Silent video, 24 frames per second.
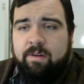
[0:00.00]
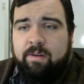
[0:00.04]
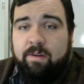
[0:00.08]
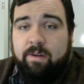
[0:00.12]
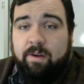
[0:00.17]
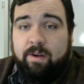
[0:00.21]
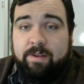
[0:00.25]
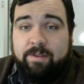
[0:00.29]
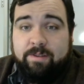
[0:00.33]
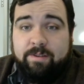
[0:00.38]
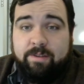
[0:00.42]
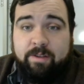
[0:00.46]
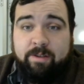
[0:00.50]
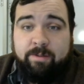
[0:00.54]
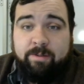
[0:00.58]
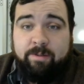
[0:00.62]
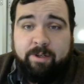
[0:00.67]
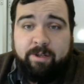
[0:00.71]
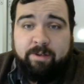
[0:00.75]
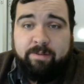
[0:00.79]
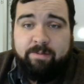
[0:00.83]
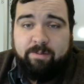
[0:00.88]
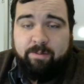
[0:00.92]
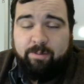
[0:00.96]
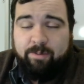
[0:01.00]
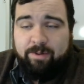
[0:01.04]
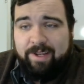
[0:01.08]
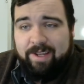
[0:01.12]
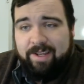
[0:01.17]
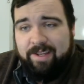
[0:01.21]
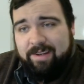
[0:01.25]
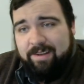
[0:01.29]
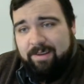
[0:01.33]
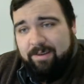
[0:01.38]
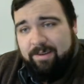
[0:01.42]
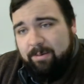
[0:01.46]
Alright, so here we are for
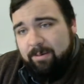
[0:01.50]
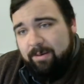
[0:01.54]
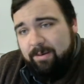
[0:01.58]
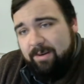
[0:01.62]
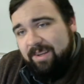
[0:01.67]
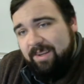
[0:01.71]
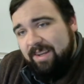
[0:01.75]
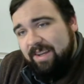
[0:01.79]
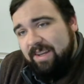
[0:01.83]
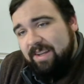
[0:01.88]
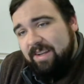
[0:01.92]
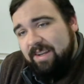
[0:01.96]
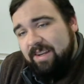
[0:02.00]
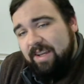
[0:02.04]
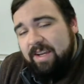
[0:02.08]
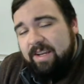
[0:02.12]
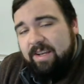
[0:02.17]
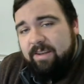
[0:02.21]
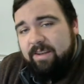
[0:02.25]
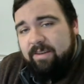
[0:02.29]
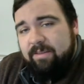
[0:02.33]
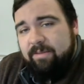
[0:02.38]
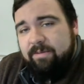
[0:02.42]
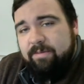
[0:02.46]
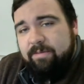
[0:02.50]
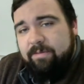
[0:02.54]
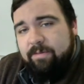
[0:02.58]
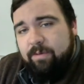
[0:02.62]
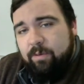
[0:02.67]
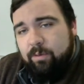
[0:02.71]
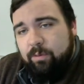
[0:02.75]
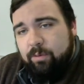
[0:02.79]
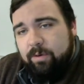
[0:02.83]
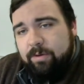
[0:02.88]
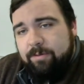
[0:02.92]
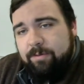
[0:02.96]
83 and
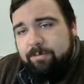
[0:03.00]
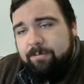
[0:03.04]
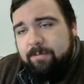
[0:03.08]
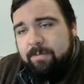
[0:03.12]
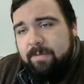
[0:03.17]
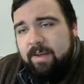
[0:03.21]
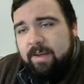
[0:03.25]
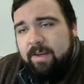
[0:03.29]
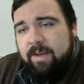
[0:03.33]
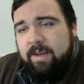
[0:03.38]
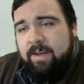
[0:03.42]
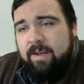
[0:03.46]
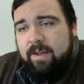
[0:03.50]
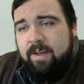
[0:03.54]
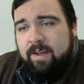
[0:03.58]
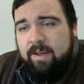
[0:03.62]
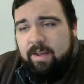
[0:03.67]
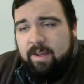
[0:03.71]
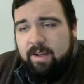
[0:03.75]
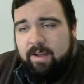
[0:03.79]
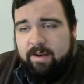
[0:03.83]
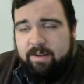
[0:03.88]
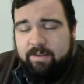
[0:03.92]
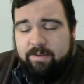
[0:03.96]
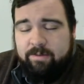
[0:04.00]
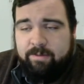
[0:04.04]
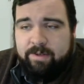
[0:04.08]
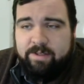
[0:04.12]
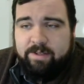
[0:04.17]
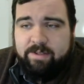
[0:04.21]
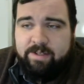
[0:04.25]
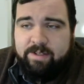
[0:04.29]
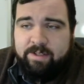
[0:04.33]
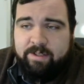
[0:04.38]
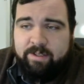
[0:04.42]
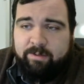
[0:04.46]
84. 83
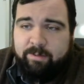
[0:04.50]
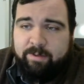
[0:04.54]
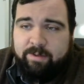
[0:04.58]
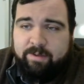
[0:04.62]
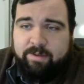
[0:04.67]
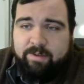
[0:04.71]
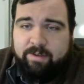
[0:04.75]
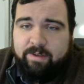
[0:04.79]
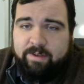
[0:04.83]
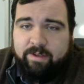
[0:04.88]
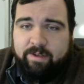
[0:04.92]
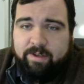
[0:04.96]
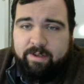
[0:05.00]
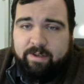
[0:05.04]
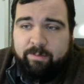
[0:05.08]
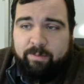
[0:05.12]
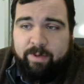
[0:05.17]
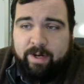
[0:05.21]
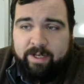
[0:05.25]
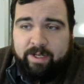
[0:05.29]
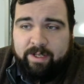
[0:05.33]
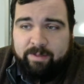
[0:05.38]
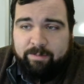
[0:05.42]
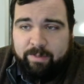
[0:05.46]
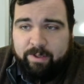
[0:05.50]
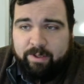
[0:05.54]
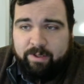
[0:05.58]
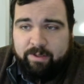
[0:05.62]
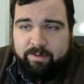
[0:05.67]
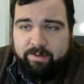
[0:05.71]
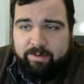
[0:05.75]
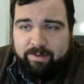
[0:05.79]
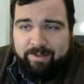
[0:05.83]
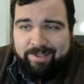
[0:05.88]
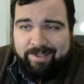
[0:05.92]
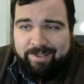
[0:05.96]
is dealing with the
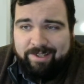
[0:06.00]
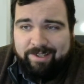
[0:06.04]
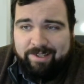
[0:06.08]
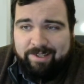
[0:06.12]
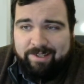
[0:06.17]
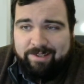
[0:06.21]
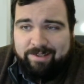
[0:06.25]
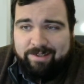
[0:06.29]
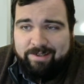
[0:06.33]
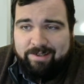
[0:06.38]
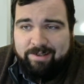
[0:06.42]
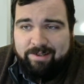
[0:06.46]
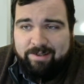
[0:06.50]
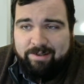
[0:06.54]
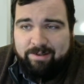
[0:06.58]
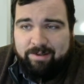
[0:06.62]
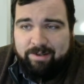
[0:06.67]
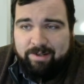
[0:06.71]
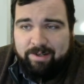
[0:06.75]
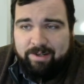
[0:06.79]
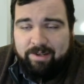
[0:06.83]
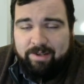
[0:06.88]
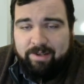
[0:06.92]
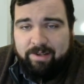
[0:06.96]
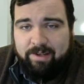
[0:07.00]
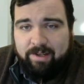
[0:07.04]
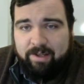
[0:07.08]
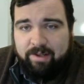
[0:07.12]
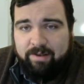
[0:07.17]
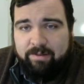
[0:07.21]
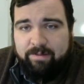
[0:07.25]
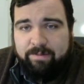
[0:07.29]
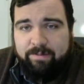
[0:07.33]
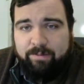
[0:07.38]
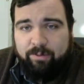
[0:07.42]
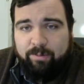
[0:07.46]
racquetball that is struck
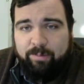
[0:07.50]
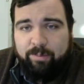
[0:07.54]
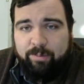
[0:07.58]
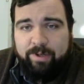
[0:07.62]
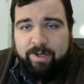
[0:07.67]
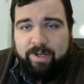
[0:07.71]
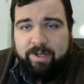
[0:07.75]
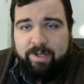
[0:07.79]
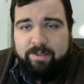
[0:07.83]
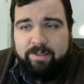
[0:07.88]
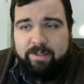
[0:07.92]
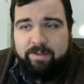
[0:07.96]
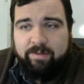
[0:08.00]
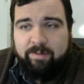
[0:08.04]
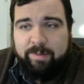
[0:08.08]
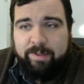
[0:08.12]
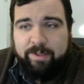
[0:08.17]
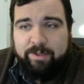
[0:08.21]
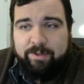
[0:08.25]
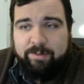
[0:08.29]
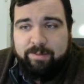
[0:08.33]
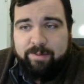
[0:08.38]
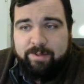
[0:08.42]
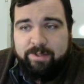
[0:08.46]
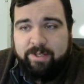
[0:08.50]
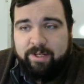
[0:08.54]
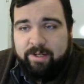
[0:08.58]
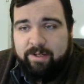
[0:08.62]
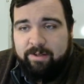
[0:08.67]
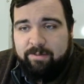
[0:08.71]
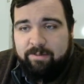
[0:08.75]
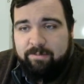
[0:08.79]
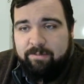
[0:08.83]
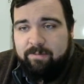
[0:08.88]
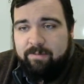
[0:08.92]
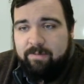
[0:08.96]
at 4.87 meters per
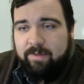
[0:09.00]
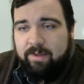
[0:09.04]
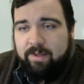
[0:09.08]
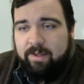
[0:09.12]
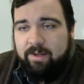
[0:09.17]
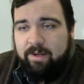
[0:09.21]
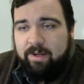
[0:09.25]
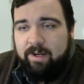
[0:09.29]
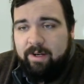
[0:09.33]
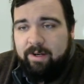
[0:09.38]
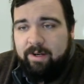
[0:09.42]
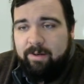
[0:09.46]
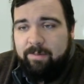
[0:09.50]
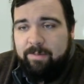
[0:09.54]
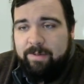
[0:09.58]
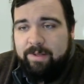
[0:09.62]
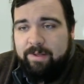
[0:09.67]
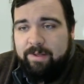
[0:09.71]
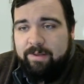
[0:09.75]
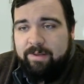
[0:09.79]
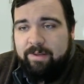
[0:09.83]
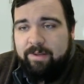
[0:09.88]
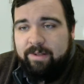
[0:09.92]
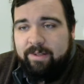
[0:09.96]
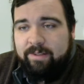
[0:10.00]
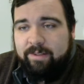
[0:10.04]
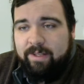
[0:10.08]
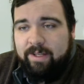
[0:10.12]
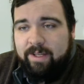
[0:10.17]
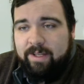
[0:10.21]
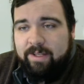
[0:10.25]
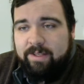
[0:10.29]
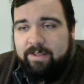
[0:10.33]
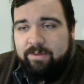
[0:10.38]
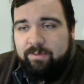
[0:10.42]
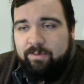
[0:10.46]
second. And the thing
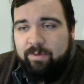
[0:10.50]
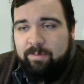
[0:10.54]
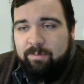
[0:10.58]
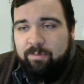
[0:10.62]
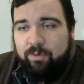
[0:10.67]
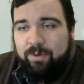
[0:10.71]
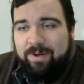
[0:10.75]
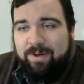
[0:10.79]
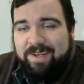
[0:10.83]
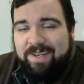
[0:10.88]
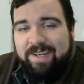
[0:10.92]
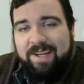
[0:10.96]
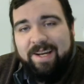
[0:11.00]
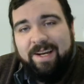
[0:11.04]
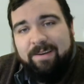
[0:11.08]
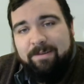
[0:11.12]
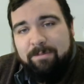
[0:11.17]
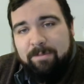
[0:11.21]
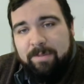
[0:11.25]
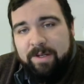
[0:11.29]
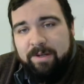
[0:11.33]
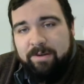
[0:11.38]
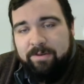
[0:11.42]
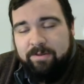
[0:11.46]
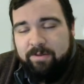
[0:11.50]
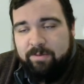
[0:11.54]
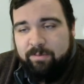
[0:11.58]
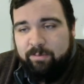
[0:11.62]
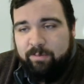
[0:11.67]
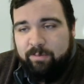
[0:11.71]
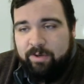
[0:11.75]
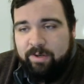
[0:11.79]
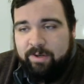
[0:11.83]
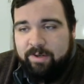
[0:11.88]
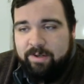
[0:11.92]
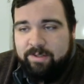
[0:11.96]
lands 1.9 meters from
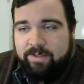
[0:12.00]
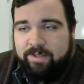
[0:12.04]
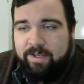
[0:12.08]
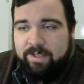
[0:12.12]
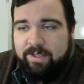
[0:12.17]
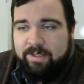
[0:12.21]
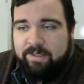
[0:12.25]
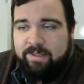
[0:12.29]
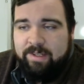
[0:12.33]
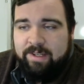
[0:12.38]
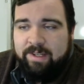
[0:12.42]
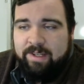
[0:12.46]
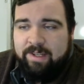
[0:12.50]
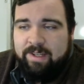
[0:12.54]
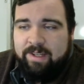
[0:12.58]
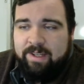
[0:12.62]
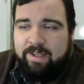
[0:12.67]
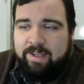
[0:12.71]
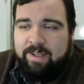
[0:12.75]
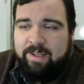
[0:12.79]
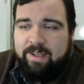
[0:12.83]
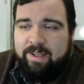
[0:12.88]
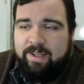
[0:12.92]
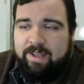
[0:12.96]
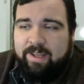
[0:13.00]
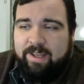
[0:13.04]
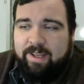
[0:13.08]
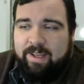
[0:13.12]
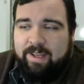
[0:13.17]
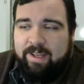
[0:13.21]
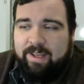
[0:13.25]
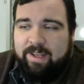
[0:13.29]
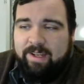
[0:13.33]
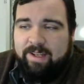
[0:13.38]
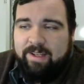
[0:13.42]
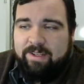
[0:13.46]
where it's hit,
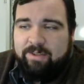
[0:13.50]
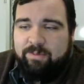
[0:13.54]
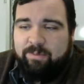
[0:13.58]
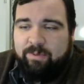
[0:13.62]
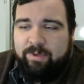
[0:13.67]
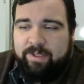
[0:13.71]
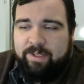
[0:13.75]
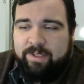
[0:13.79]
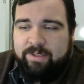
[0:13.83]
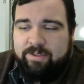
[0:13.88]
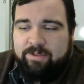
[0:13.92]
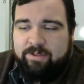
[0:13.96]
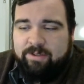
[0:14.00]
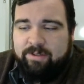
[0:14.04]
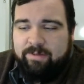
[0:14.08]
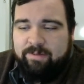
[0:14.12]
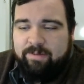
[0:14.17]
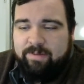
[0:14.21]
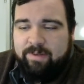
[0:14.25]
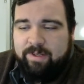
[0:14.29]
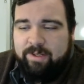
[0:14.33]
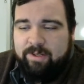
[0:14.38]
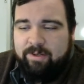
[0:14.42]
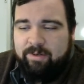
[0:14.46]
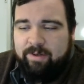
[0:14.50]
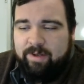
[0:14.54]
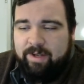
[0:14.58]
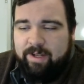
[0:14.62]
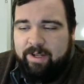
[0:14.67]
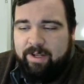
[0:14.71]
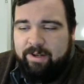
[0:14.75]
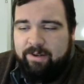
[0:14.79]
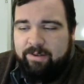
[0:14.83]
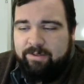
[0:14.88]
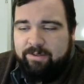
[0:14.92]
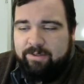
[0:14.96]
and it's wanting us to figure
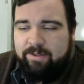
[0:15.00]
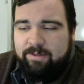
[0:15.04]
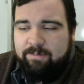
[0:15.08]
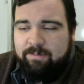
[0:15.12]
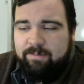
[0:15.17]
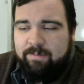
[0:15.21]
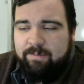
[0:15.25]
out